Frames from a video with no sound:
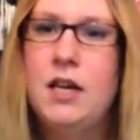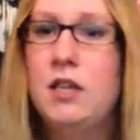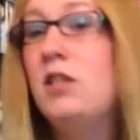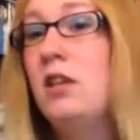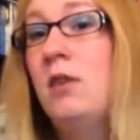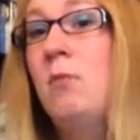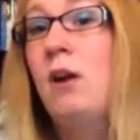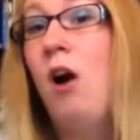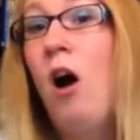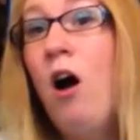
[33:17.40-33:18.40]
and it
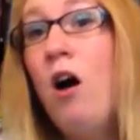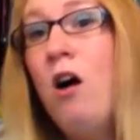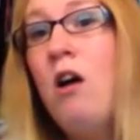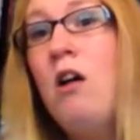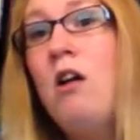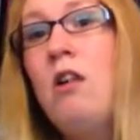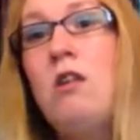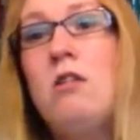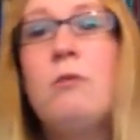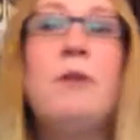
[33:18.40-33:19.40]
went
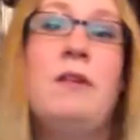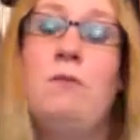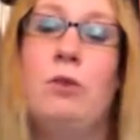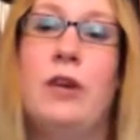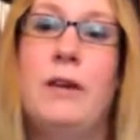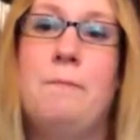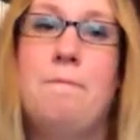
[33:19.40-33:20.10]
all the way to Florida.